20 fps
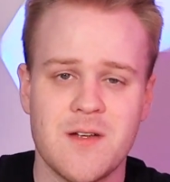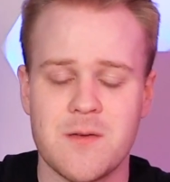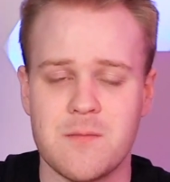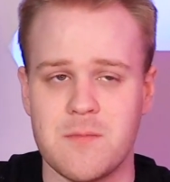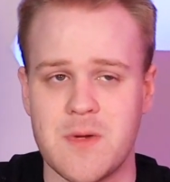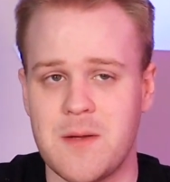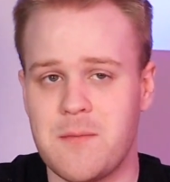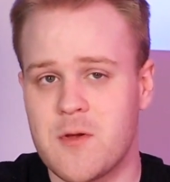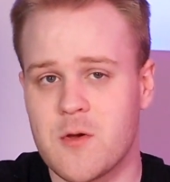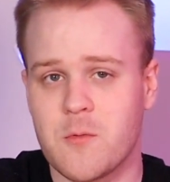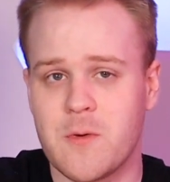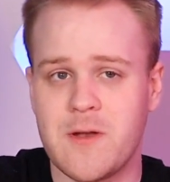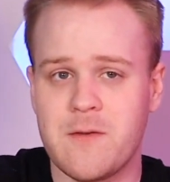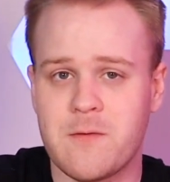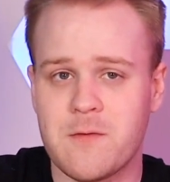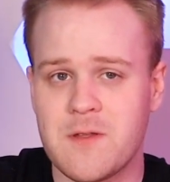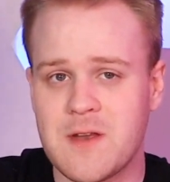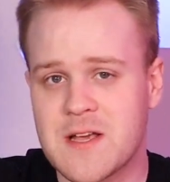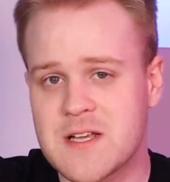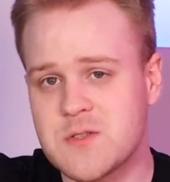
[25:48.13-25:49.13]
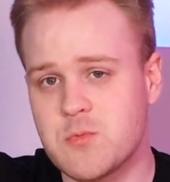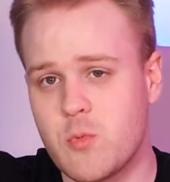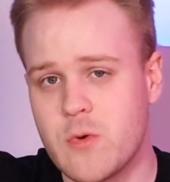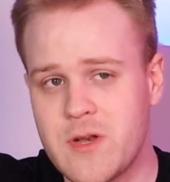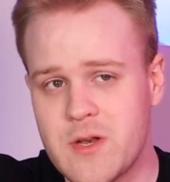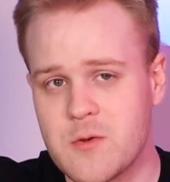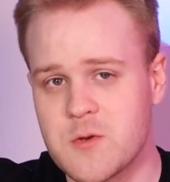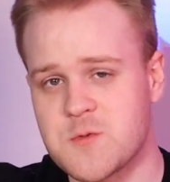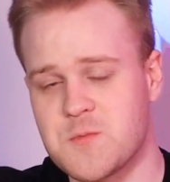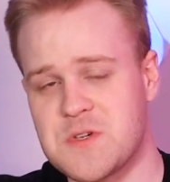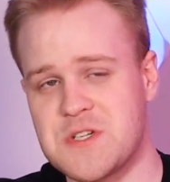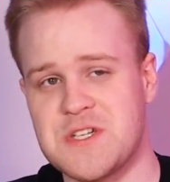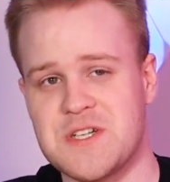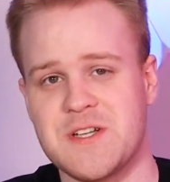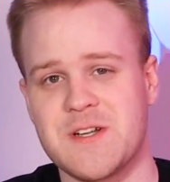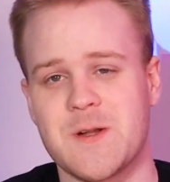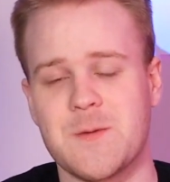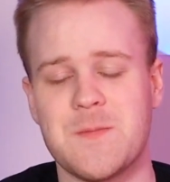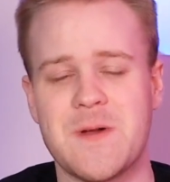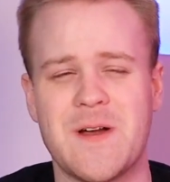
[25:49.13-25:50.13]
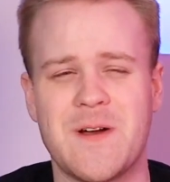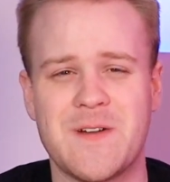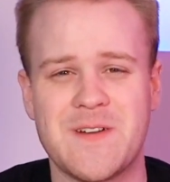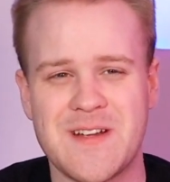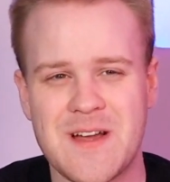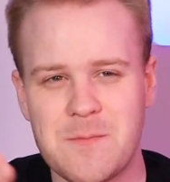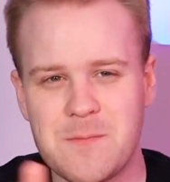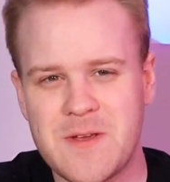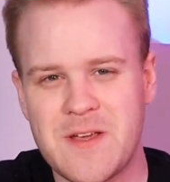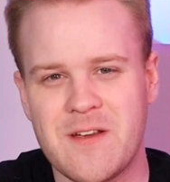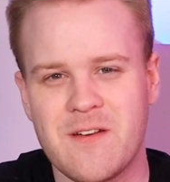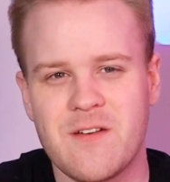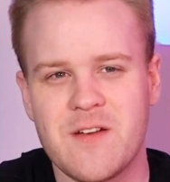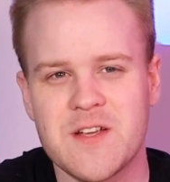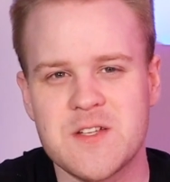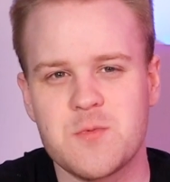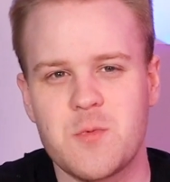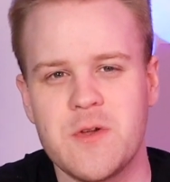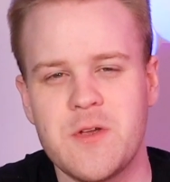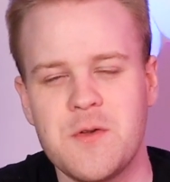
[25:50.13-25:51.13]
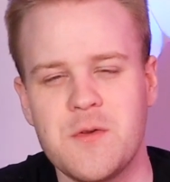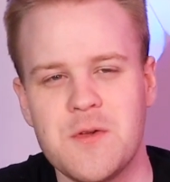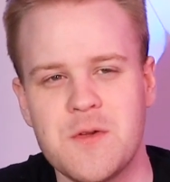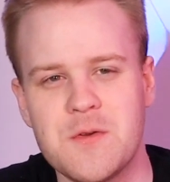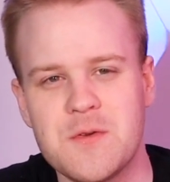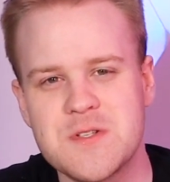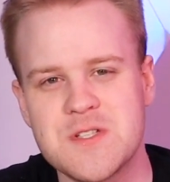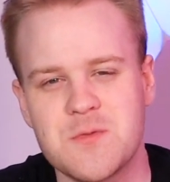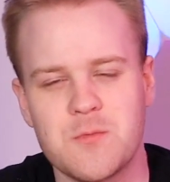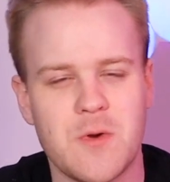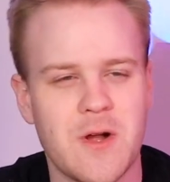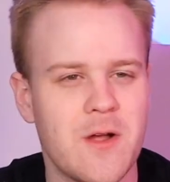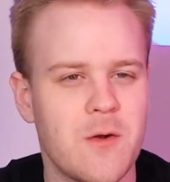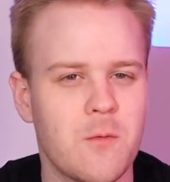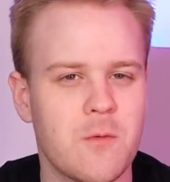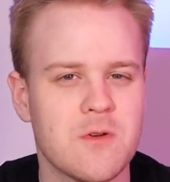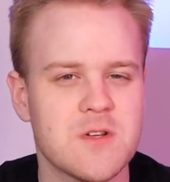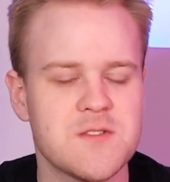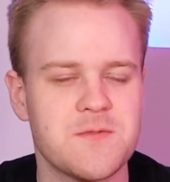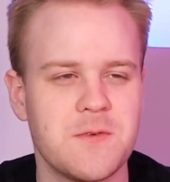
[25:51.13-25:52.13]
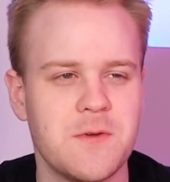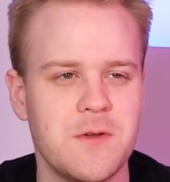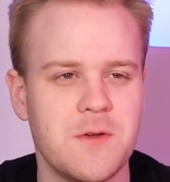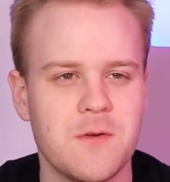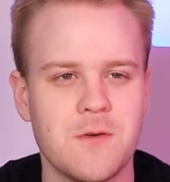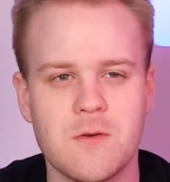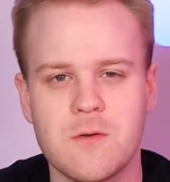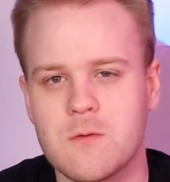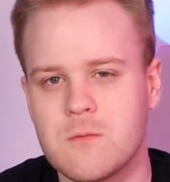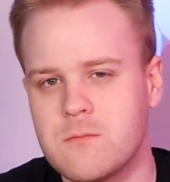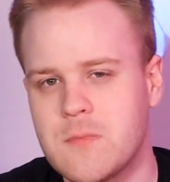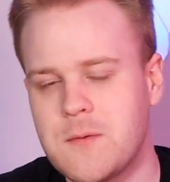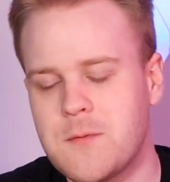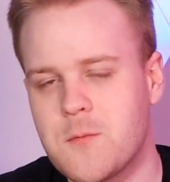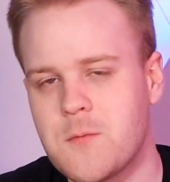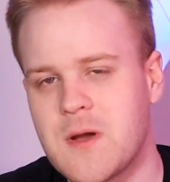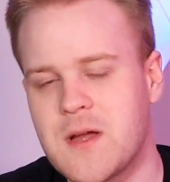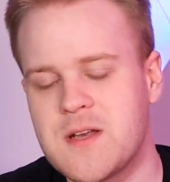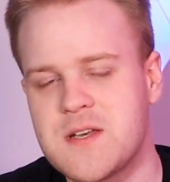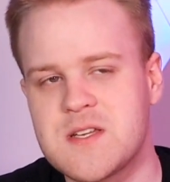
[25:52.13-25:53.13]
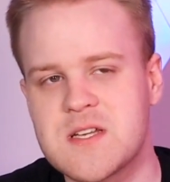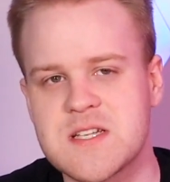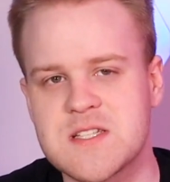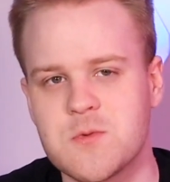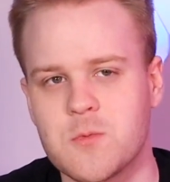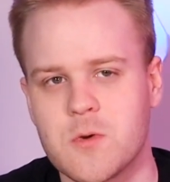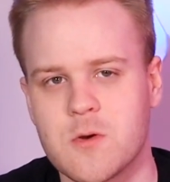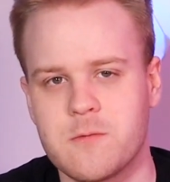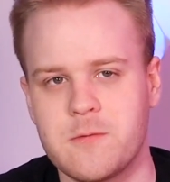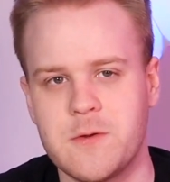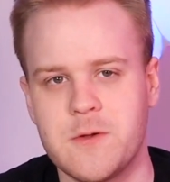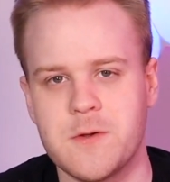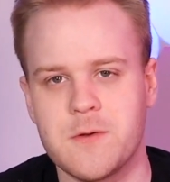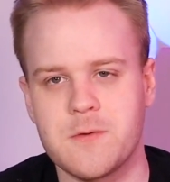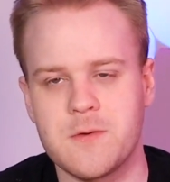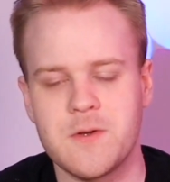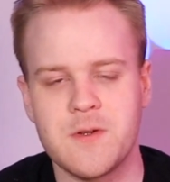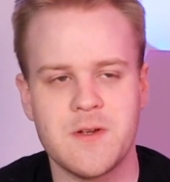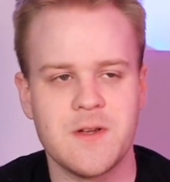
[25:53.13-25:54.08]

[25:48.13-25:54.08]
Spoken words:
Maybe you're waiting for the next Windows machine to come out. I'm curious what you use and why it works for you, or maybe why it doesn't work for you.